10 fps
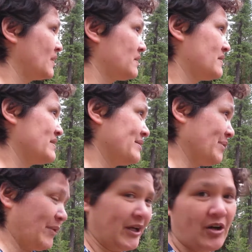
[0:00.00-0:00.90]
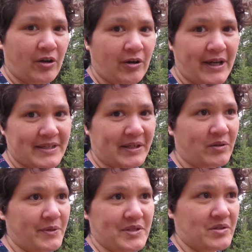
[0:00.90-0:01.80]
sleep in my car, as I
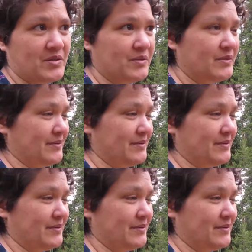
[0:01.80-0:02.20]
always do.